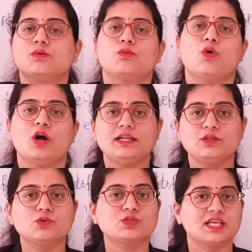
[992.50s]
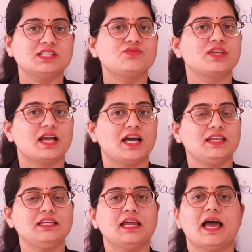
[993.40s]
what uses we
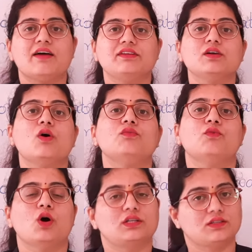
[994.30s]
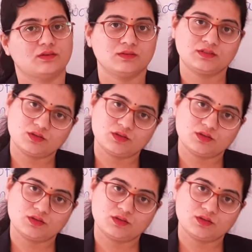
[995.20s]
are having of water.